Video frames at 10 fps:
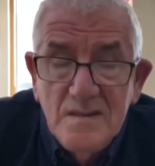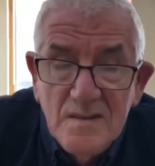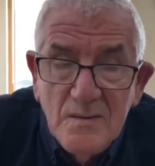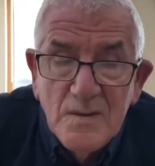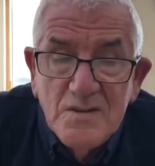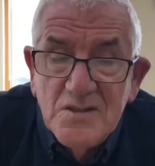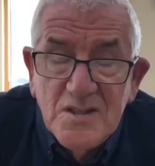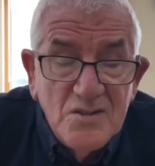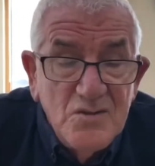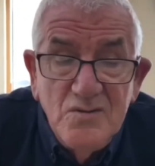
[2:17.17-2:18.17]
They were just
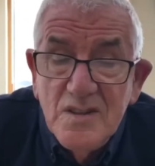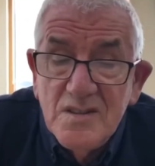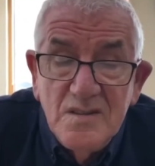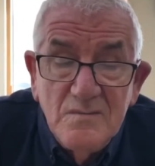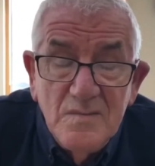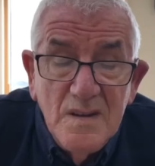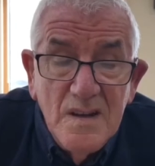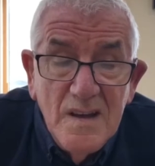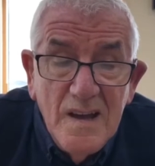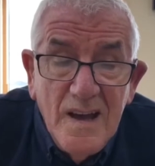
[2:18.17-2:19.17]
a junior team.
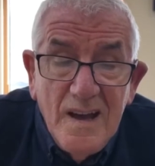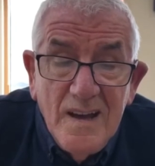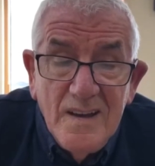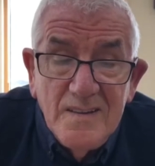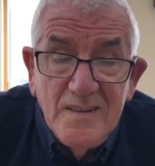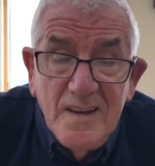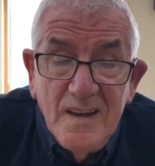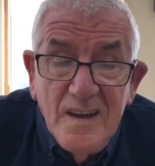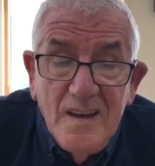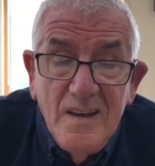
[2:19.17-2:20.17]
And
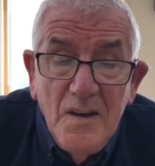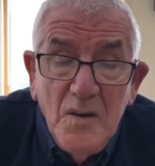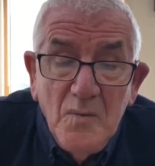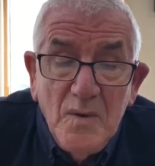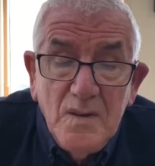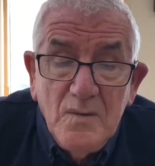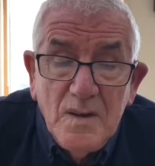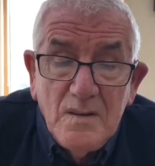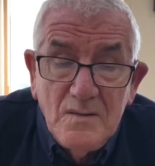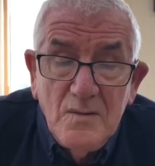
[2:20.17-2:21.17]
but they
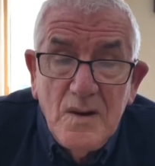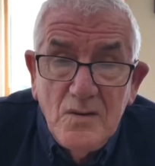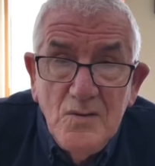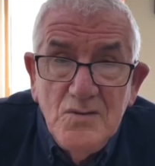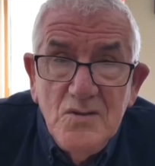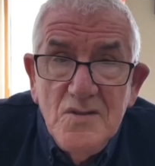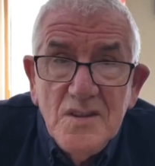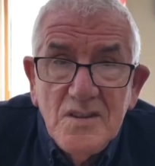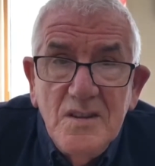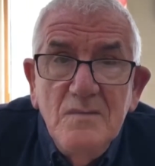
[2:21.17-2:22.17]
were a good junior
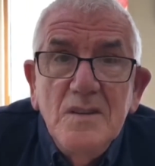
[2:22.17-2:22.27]
team.